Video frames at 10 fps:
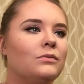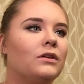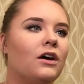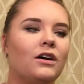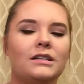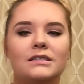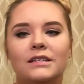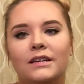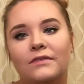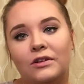But
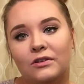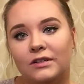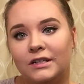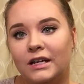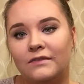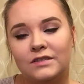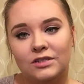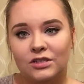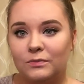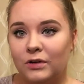honestly, if the girl didn't have
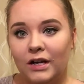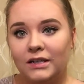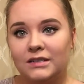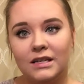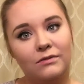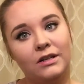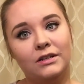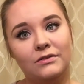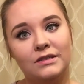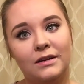such good products, I
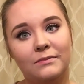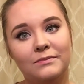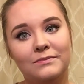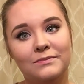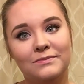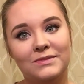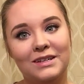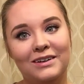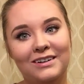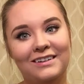wouldn't use them.
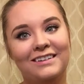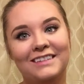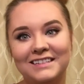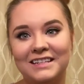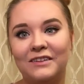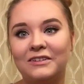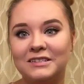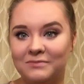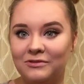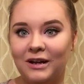So let's give her
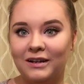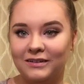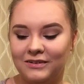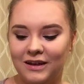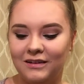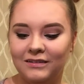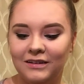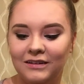some credit, okay?